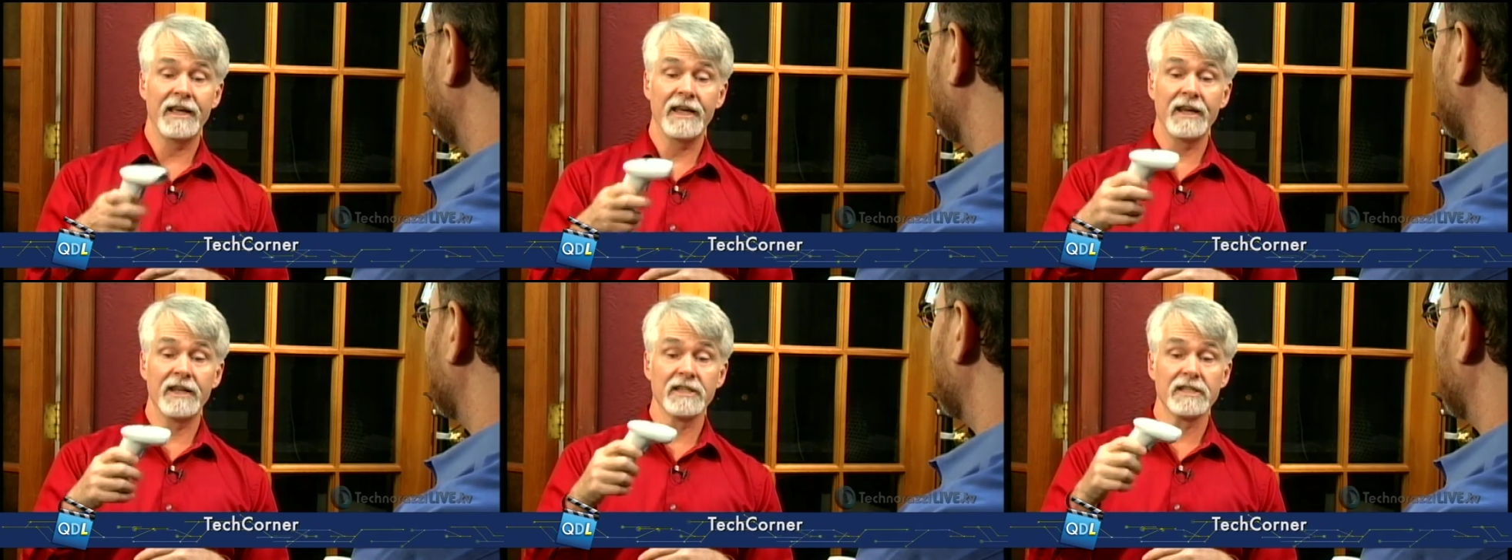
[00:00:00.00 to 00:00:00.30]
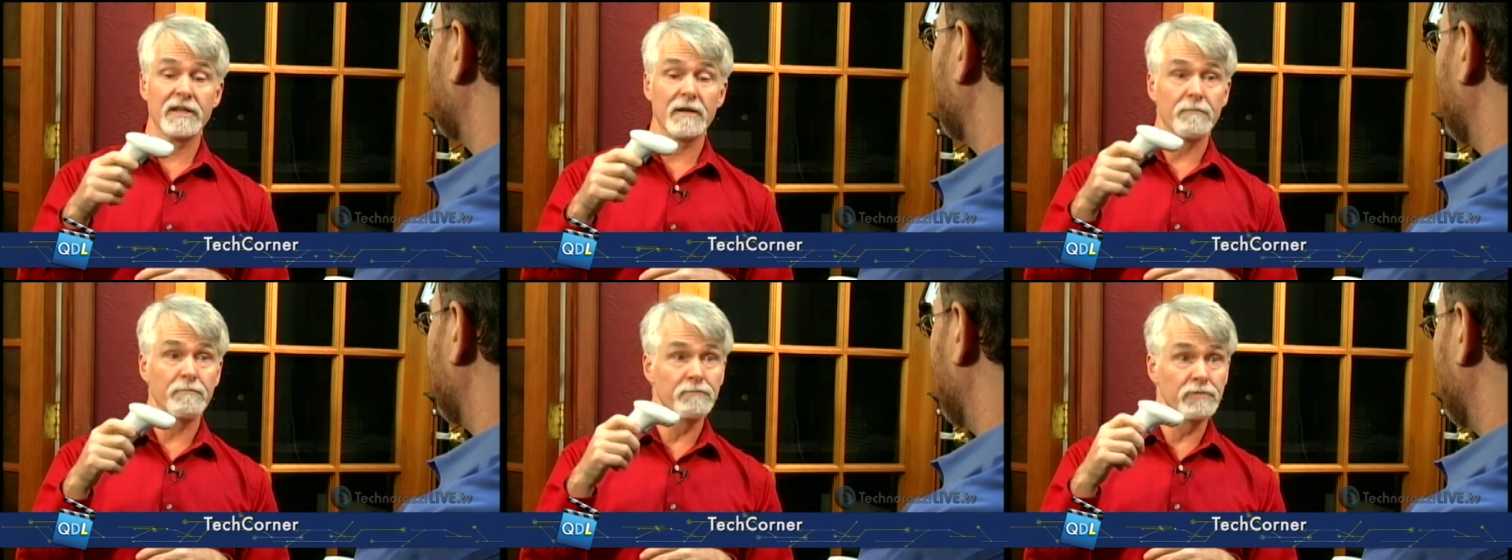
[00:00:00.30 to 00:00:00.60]
It
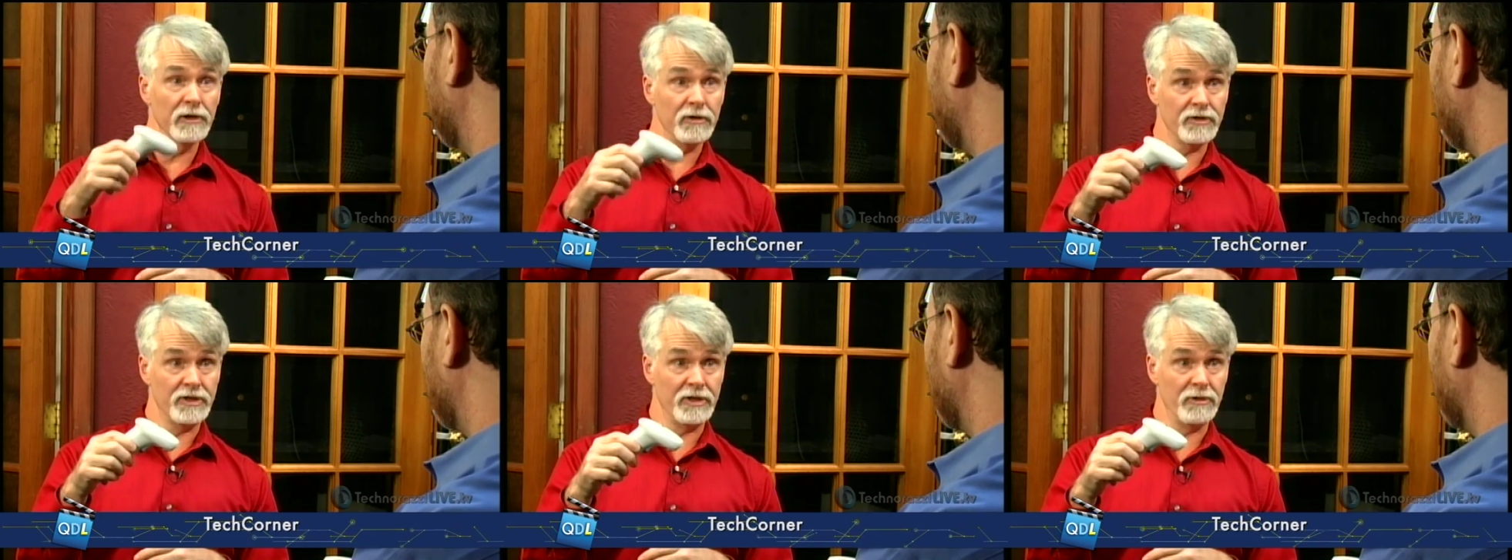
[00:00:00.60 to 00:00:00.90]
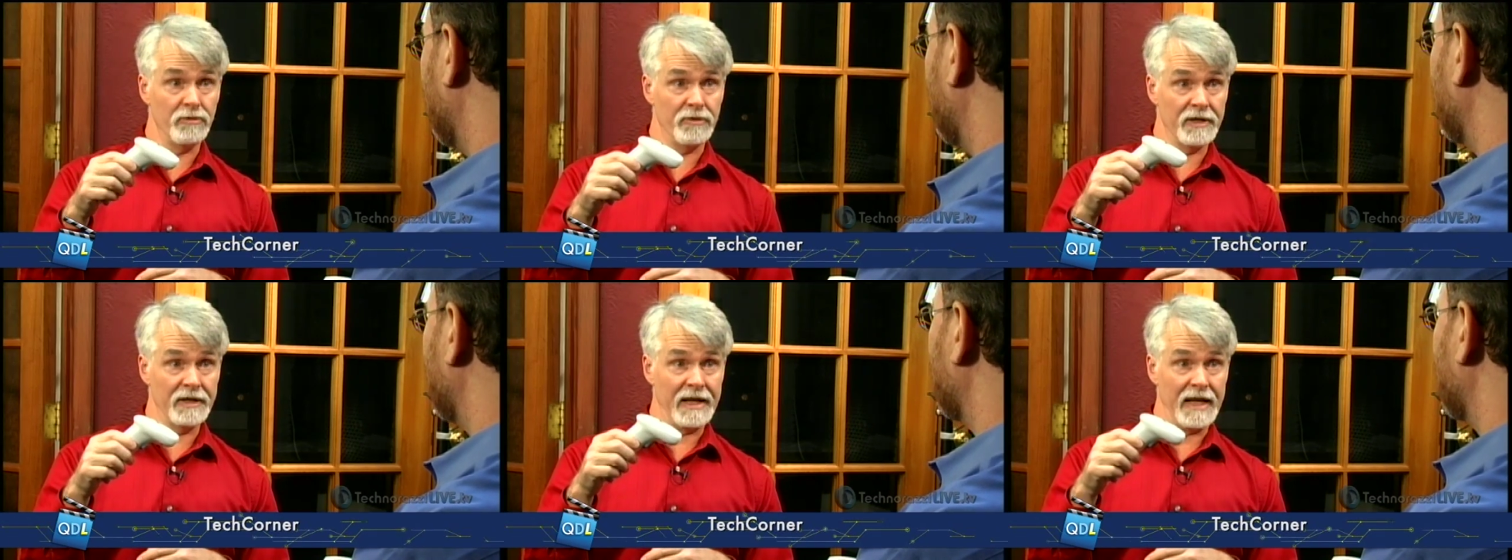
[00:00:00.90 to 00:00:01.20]
is
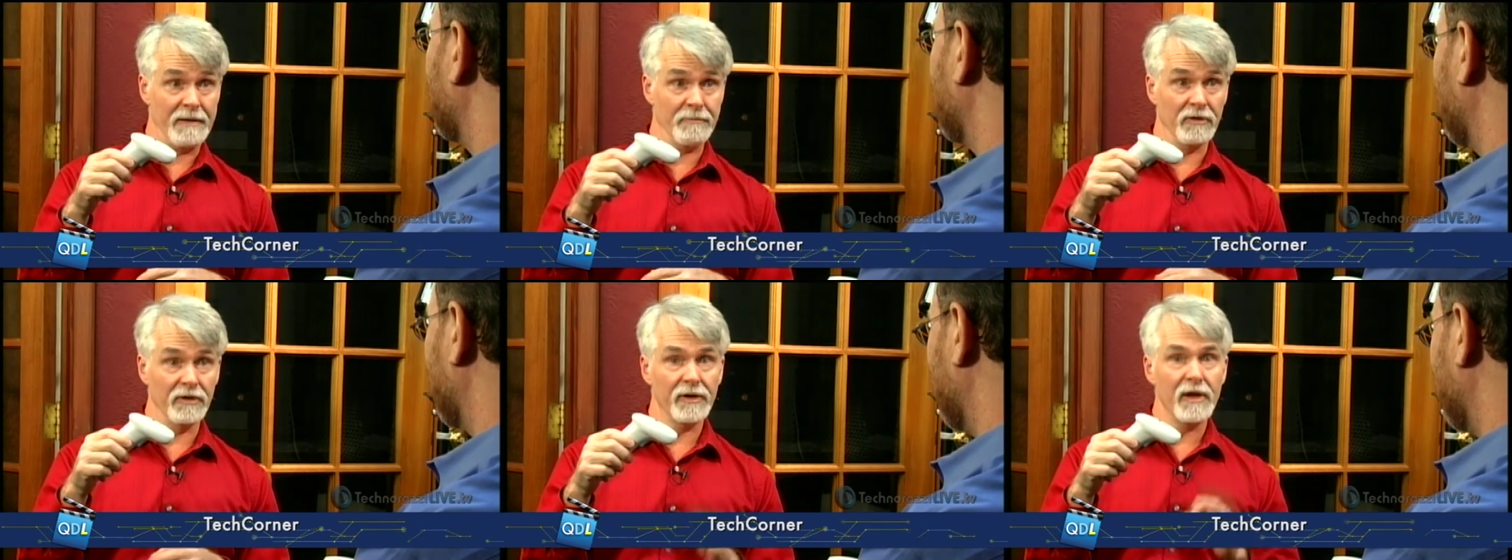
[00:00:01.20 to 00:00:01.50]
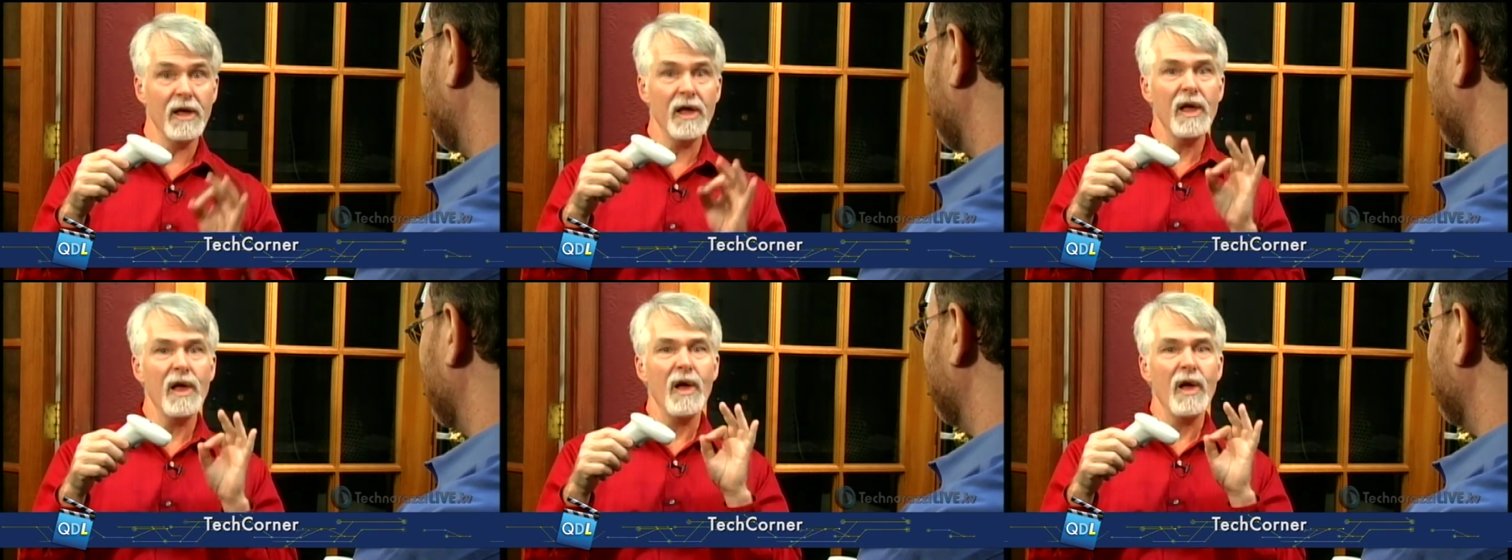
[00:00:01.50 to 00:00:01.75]
Bluetooth enabled.